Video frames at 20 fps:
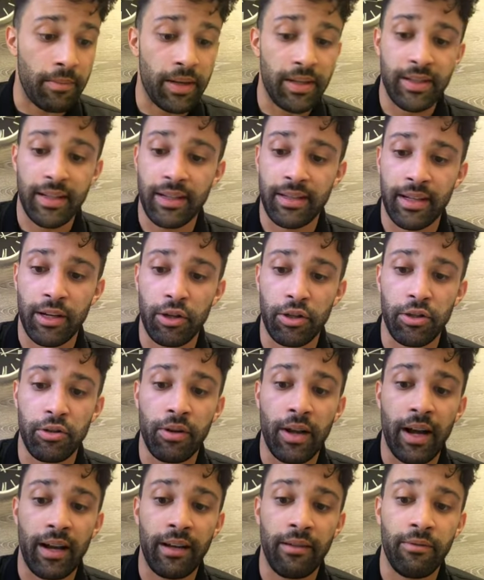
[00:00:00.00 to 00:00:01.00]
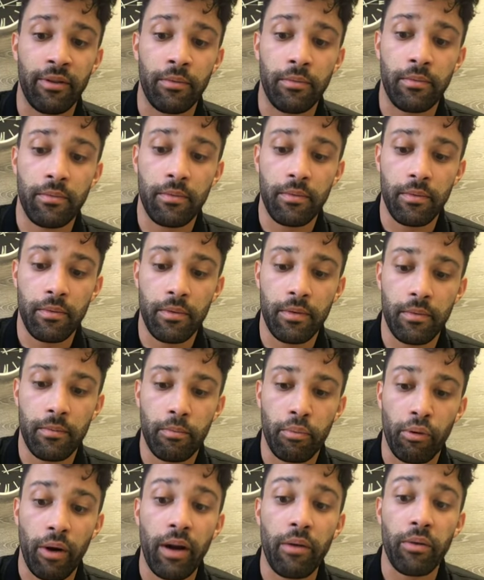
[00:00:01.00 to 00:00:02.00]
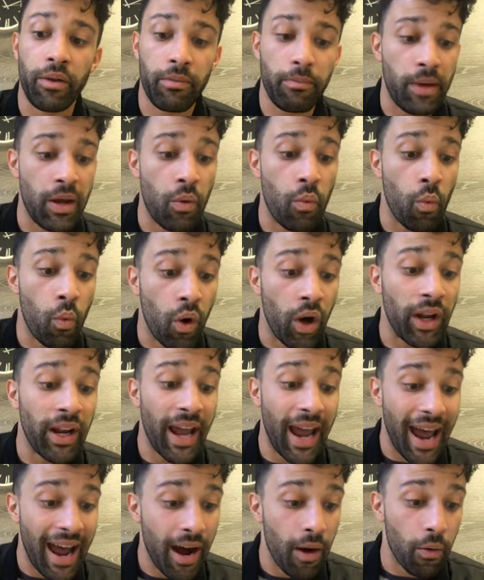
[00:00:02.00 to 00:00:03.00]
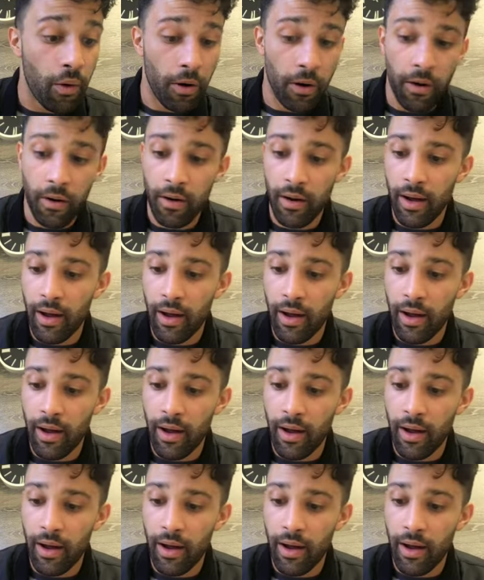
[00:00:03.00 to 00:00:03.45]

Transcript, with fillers: He says, Could you not even pray with me one hour?